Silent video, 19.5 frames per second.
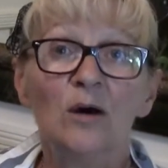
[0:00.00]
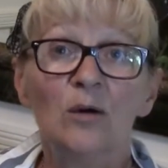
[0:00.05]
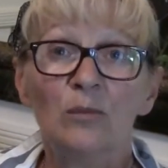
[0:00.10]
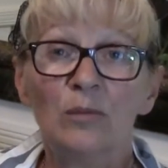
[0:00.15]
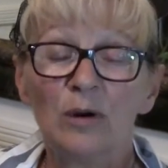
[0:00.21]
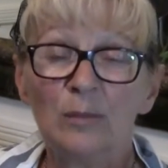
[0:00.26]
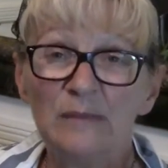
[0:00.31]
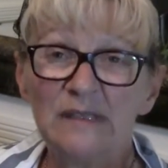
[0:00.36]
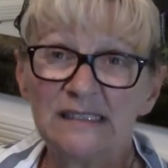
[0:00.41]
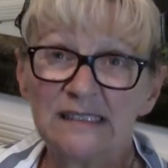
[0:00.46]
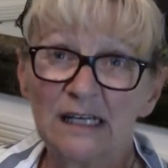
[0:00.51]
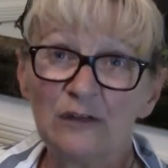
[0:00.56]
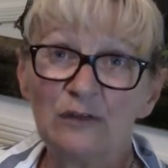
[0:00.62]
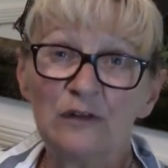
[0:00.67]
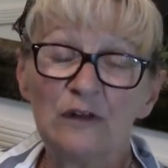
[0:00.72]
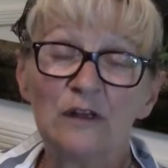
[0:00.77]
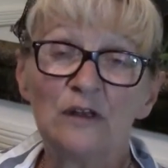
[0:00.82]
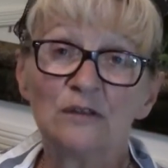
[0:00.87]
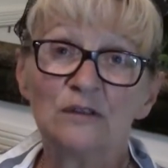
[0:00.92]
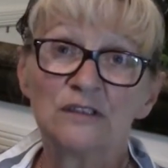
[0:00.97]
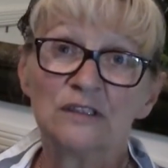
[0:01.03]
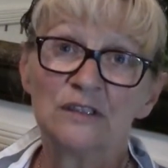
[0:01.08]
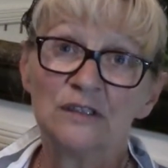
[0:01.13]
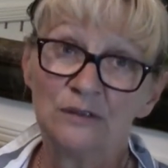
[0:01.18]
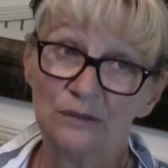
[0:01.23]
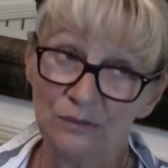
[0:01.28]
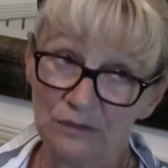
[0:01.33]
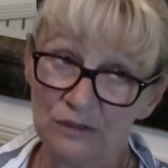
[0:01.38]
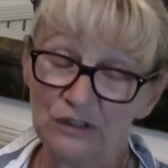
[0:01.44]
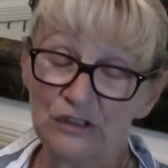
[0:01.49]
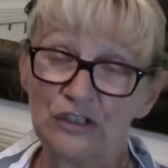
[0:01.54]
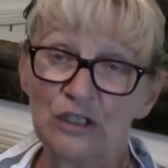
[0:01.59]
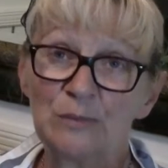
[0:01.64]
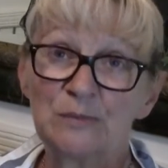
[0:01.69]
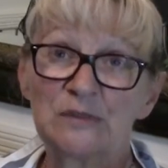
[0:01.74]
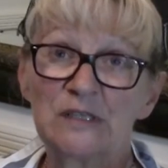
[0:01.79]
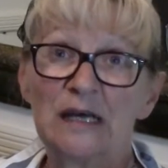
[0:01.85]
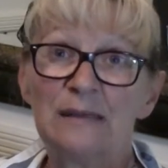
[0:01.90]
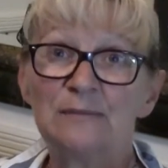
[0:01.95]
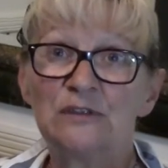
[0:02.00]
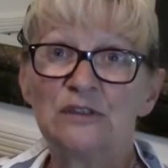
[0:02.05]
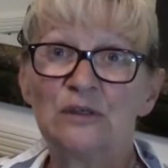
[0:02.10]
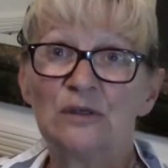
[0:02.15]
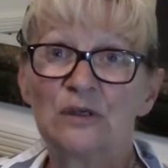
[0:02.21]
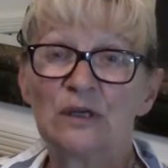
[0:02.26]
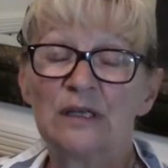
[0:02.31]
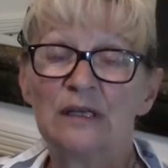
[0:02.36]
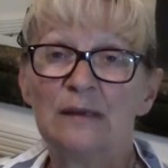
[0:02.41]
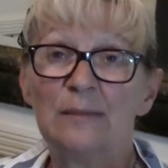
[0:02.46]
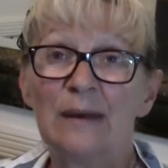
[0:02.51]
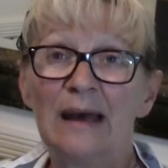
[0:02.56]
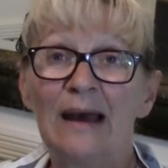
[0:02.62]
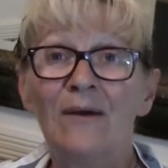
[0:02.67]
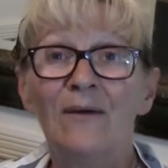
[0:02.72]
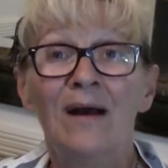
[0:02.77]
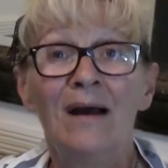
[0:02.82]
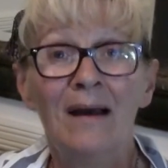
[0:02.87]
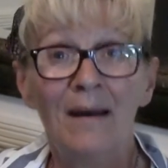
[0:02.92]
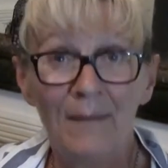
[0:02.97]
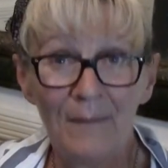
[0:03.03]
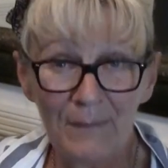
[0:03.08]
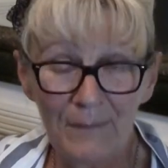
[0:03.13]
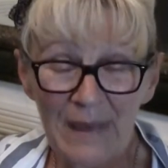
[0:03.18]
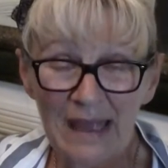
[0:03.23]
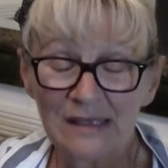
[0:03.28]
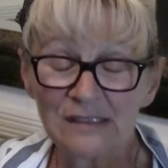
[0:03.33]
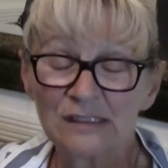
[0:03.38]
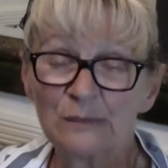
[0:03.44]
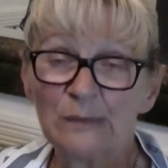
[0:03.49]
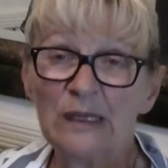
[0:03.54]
pop yourself along to the shops that I'm talking about, make some